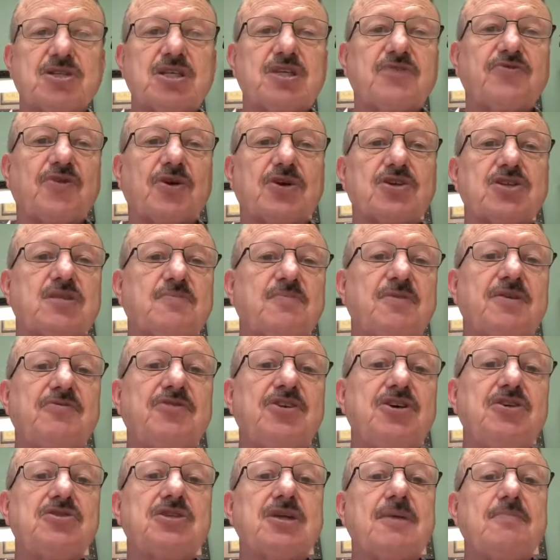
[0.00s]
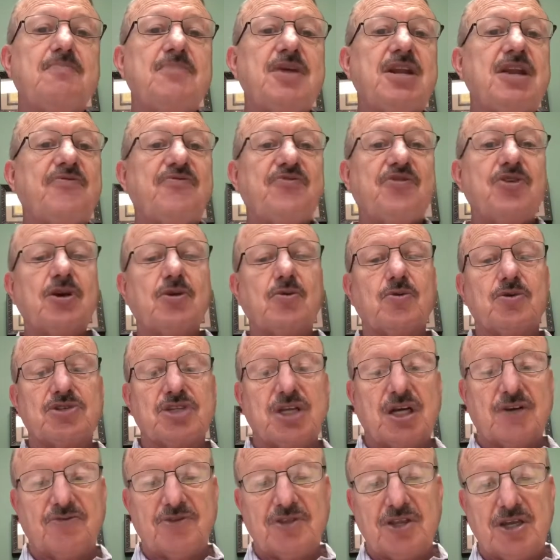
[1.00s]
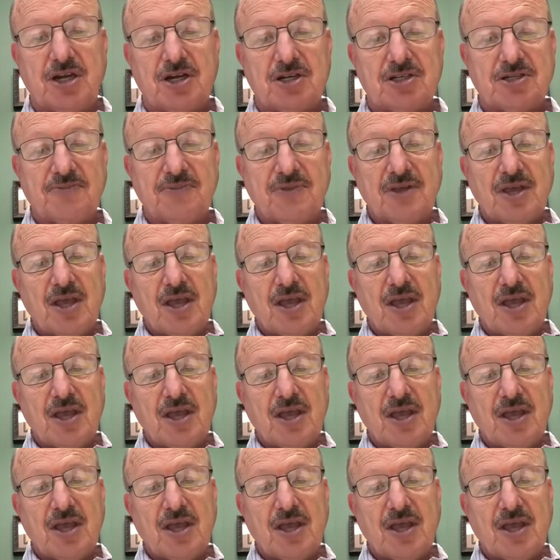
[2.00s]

This verse has been used in many funerals over the years.